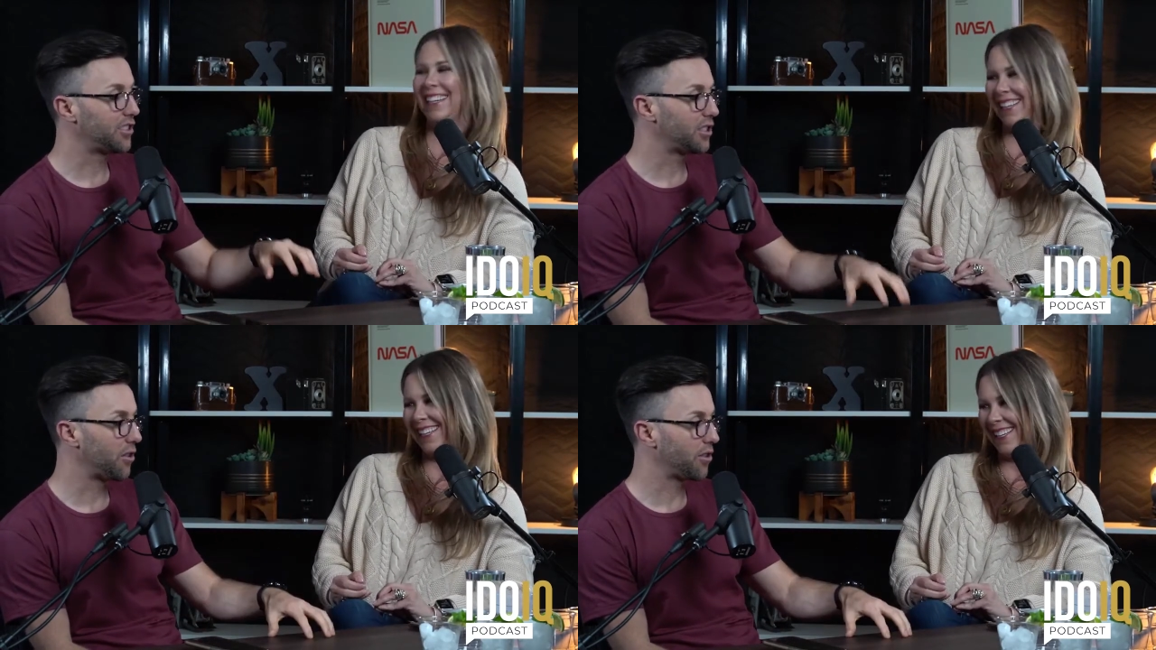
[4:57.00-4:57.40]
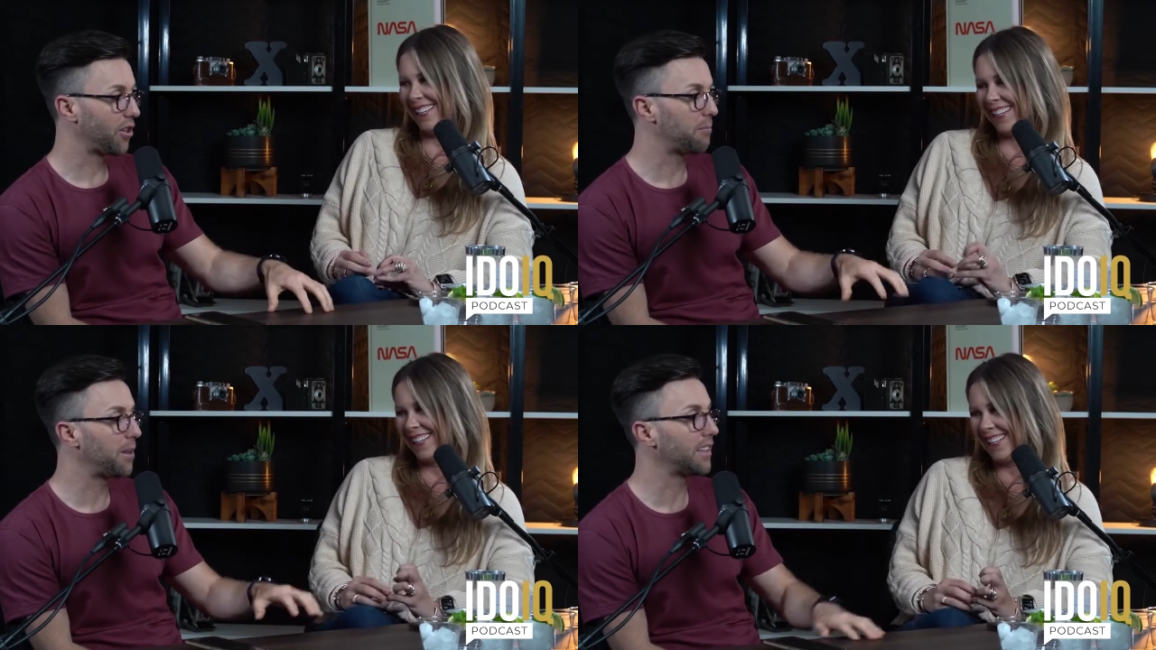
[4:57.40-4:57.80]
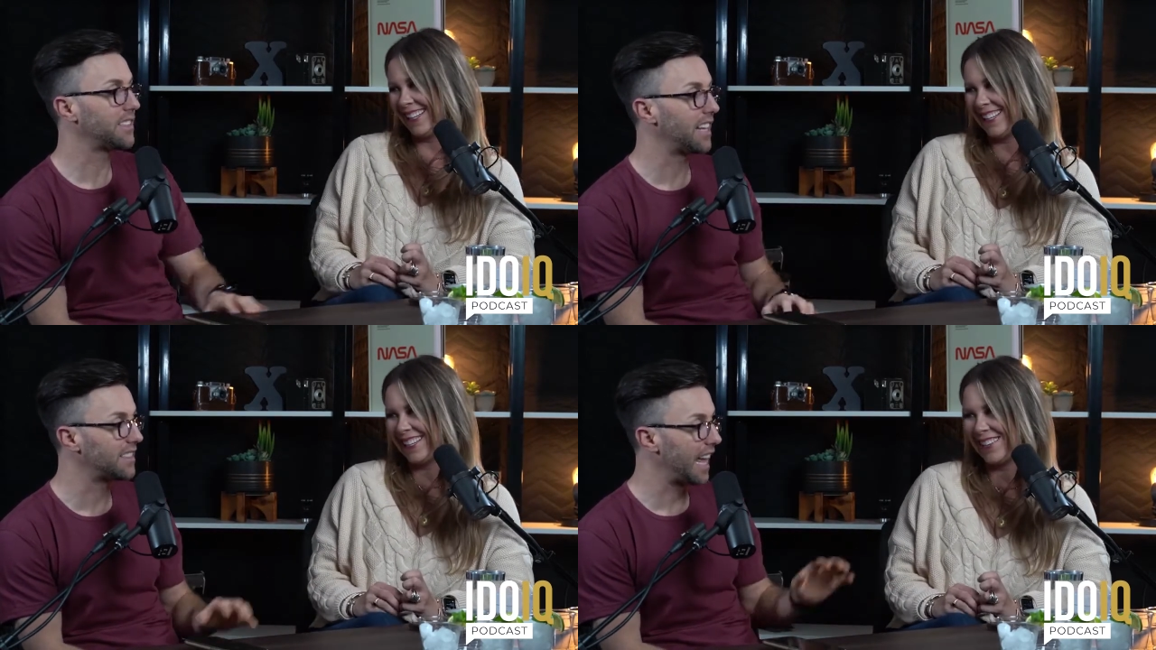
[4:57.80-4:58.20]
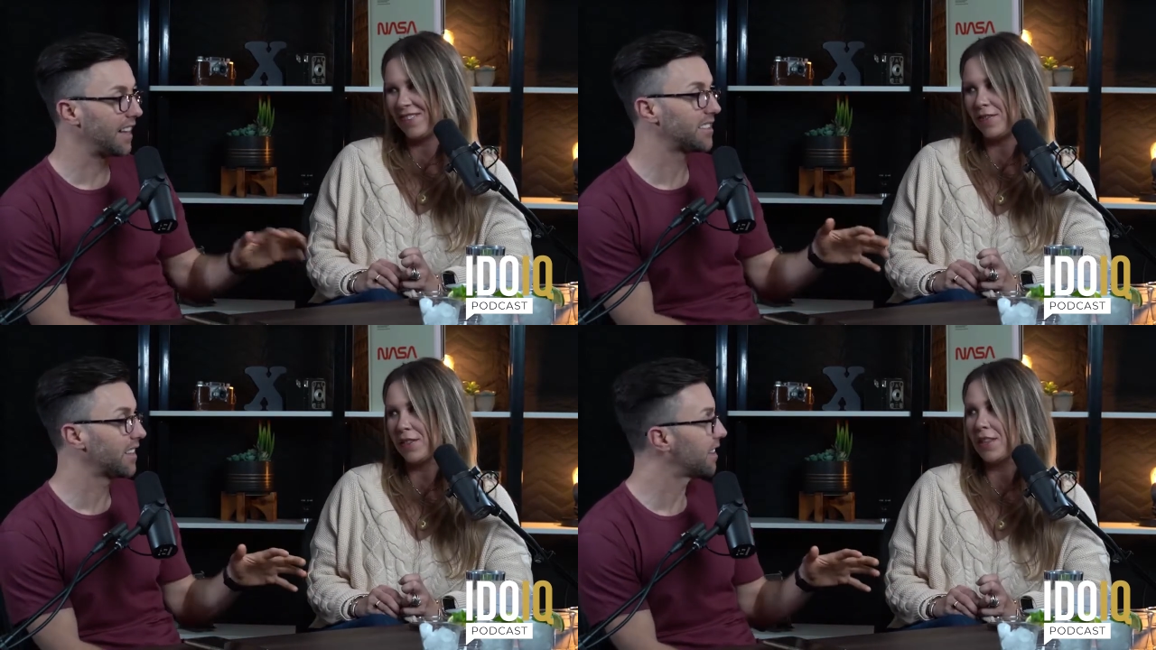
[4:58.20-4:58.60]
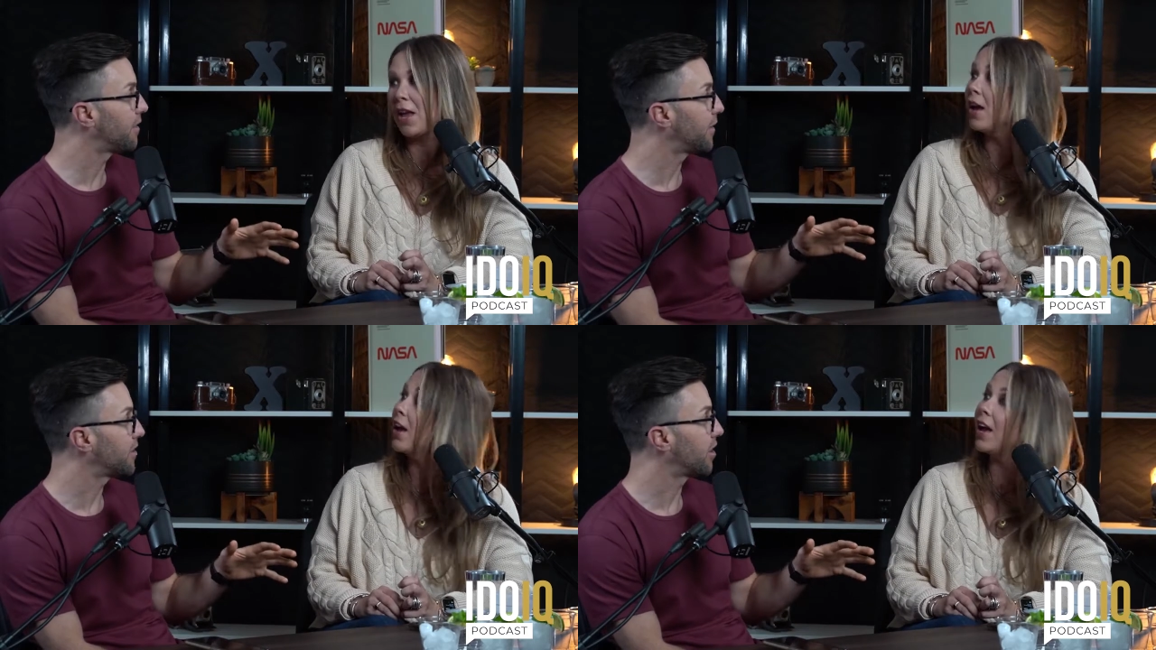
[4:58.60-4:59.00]
Speaker 1: I showed her Bill and Ted's Excellent
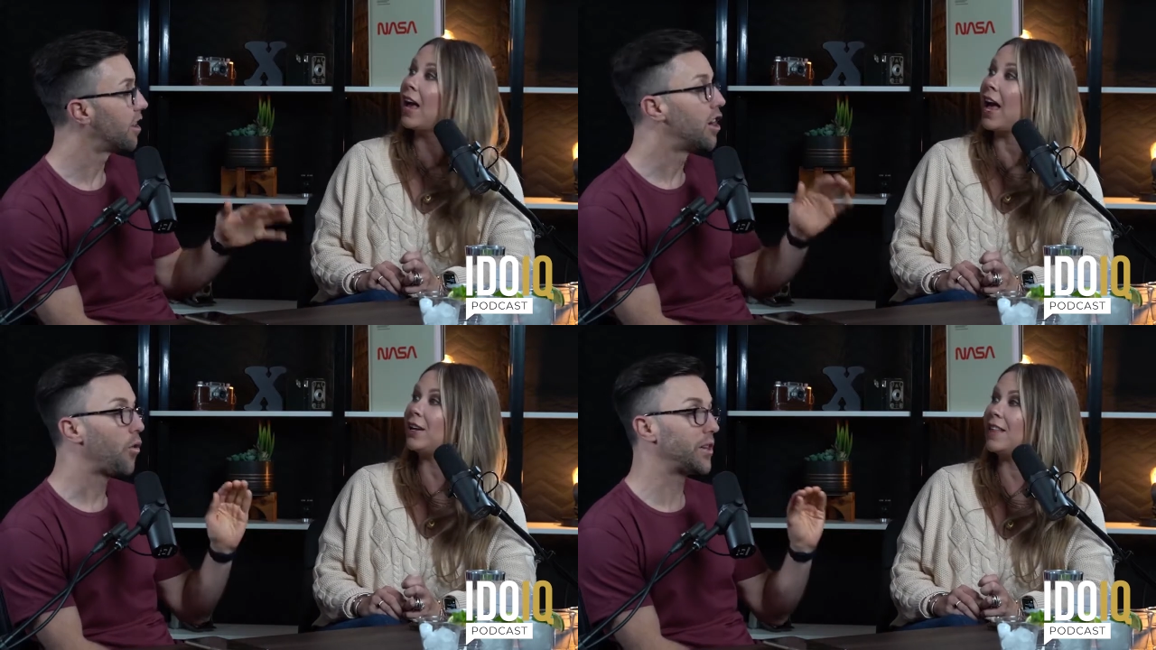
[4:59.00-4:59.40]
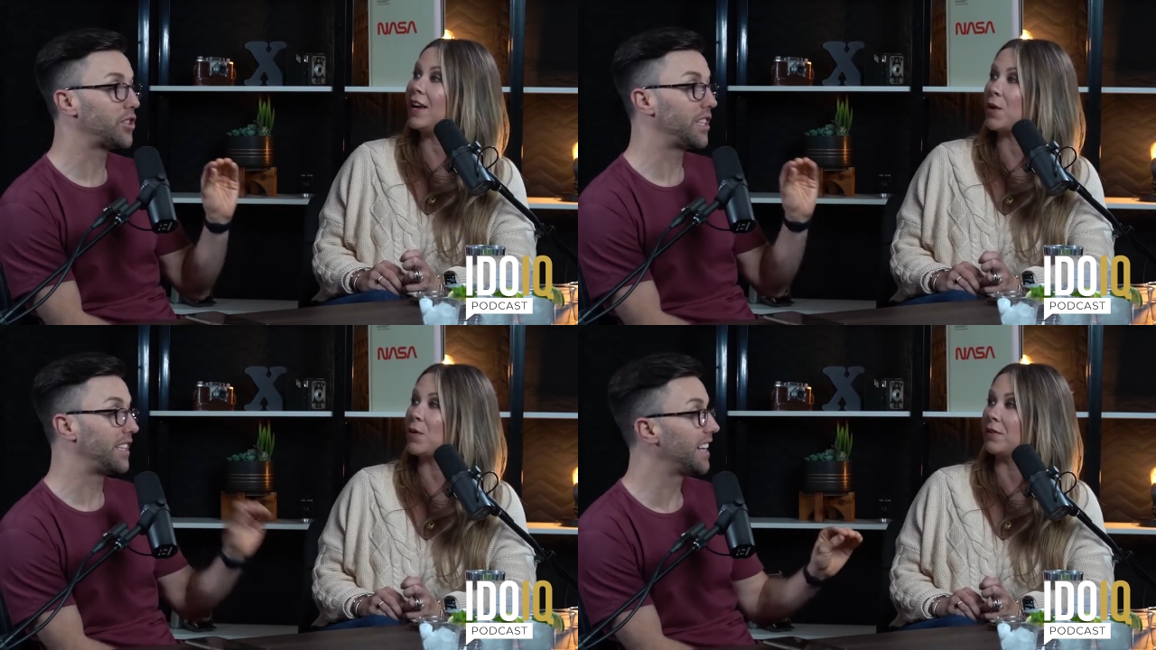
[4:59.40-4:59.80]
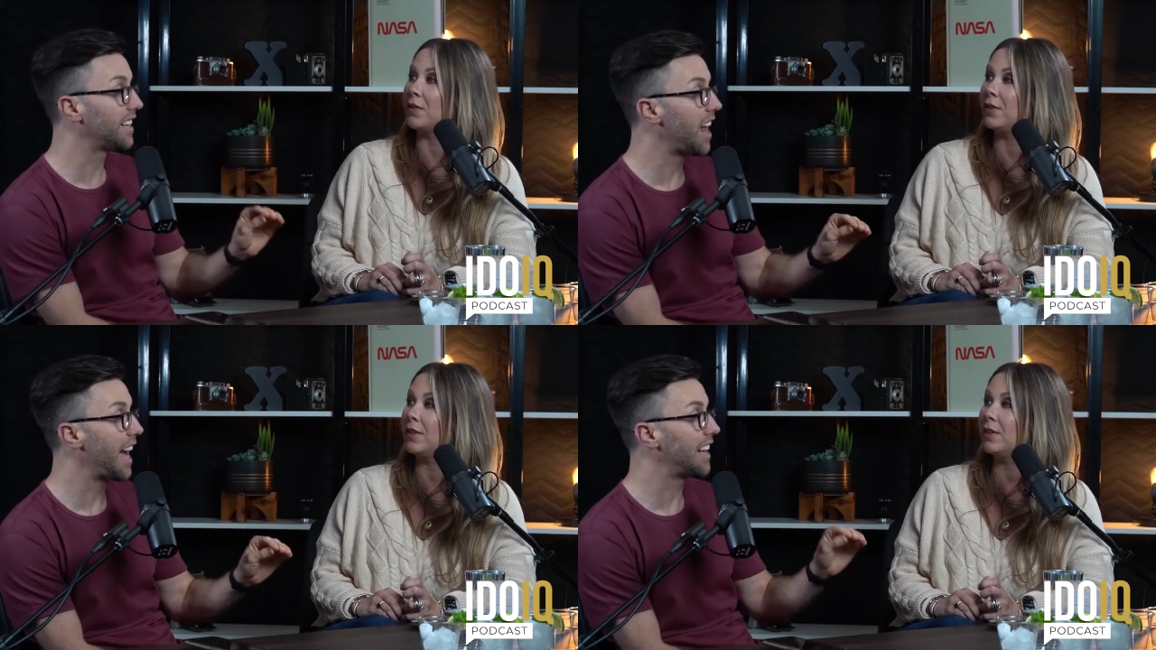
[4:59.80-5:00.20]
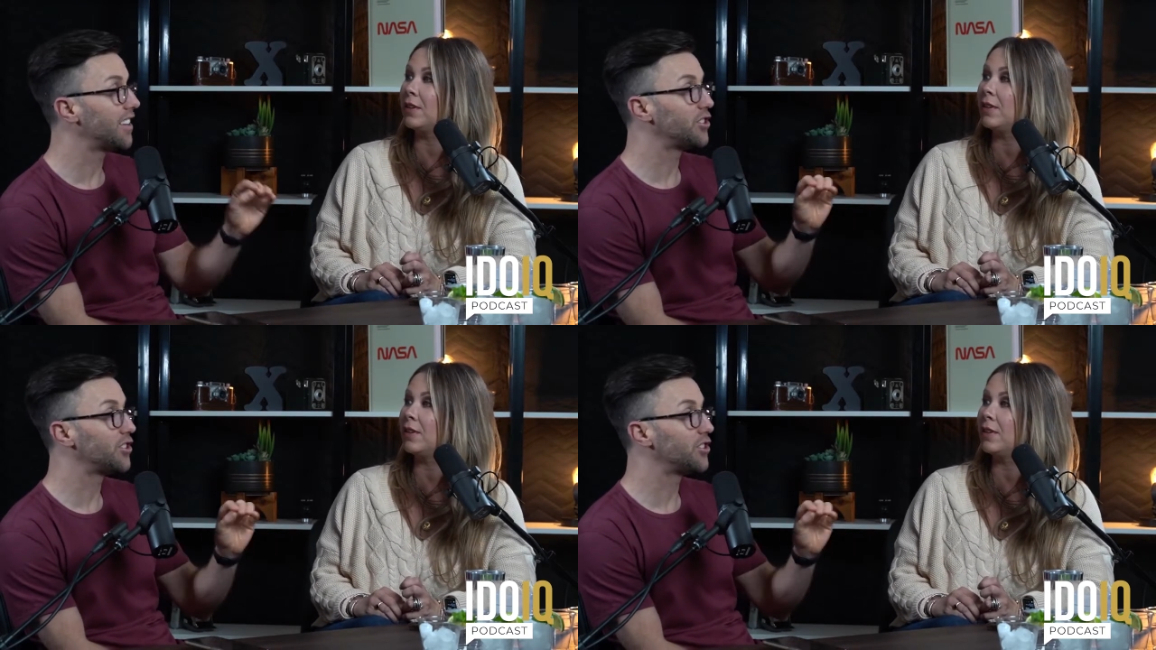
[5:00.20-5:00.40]
Adventure, which she over? did like.